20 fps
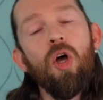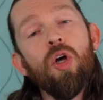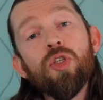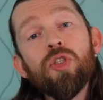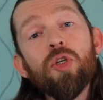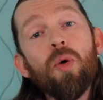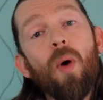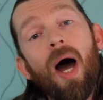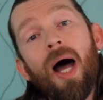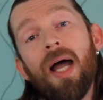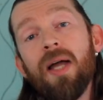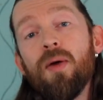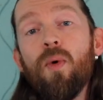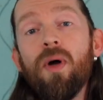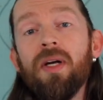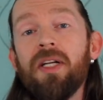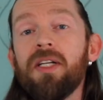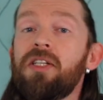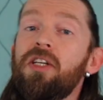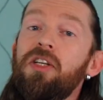So I
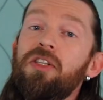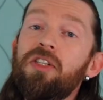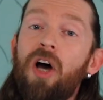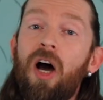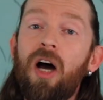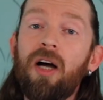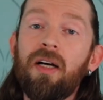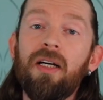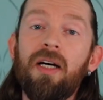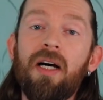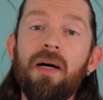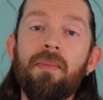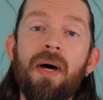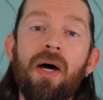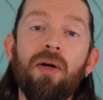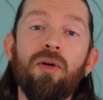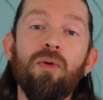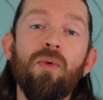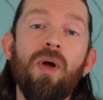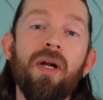wanted to talk
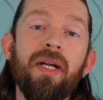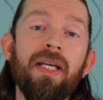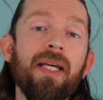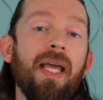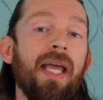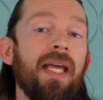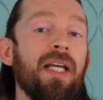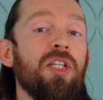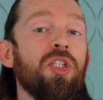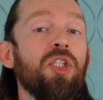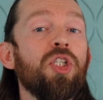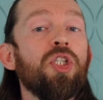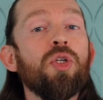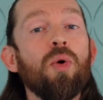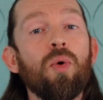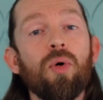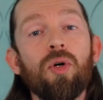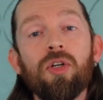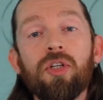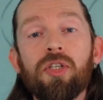about running a
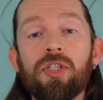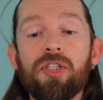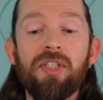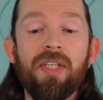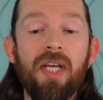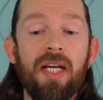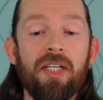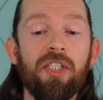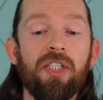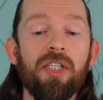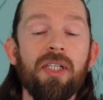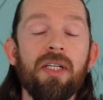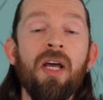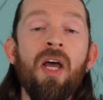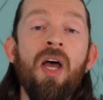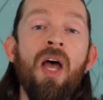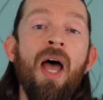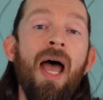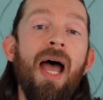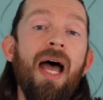shorter session,
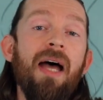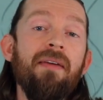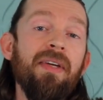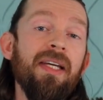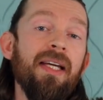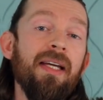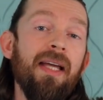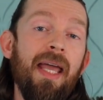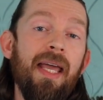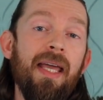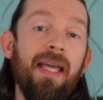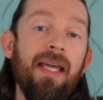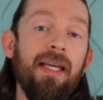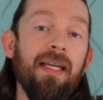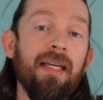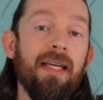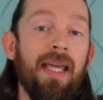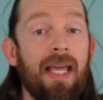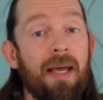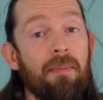having a
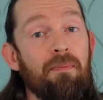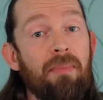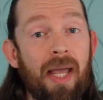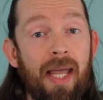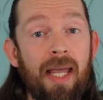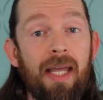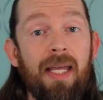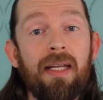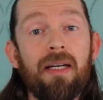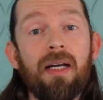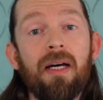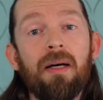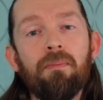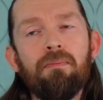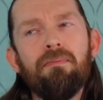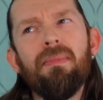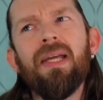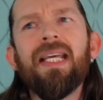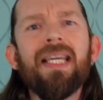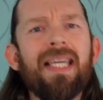campaign, a
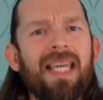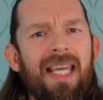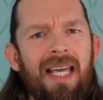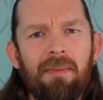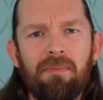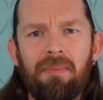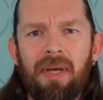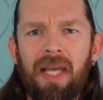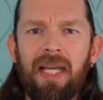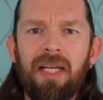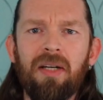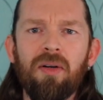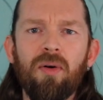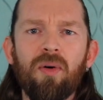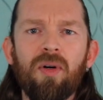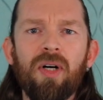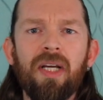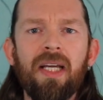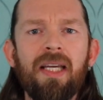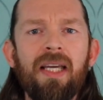mini campaign,
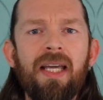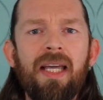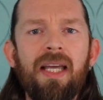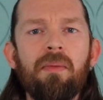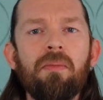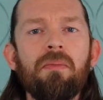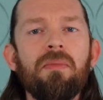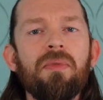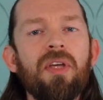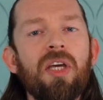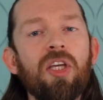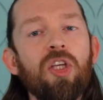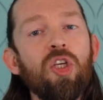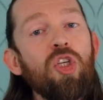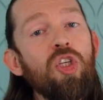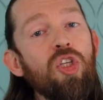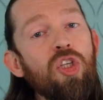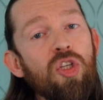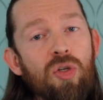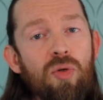or a game that
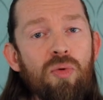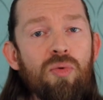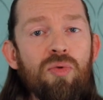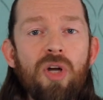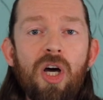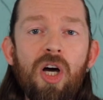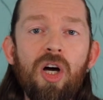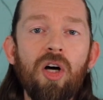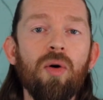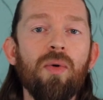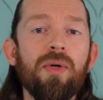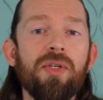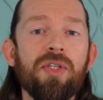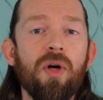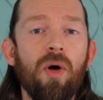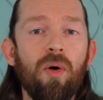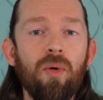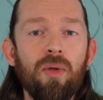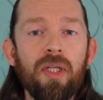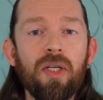you know is
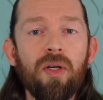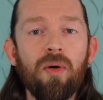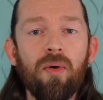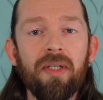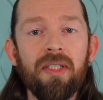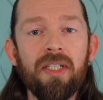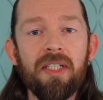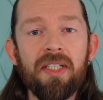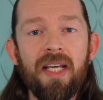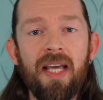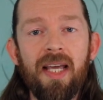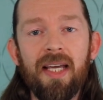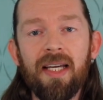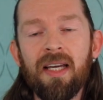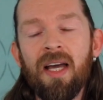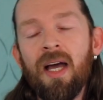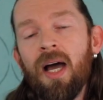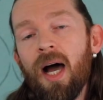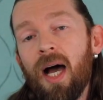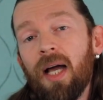only going to
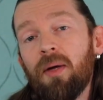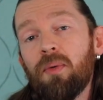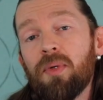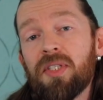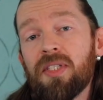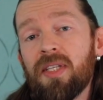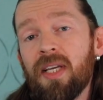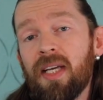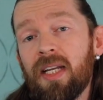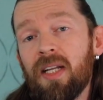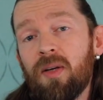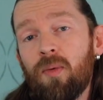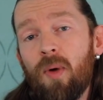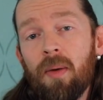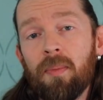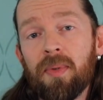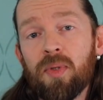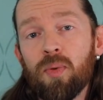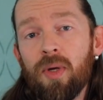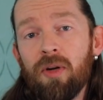take, I would say,
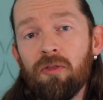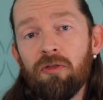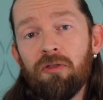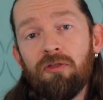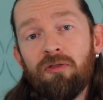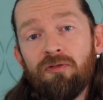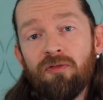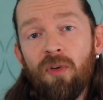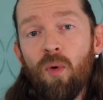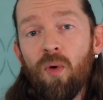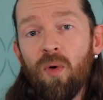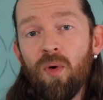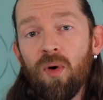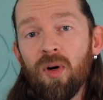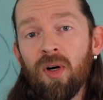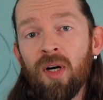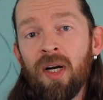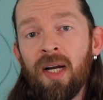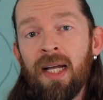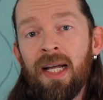anywhere between
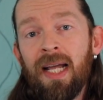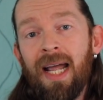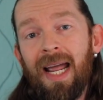four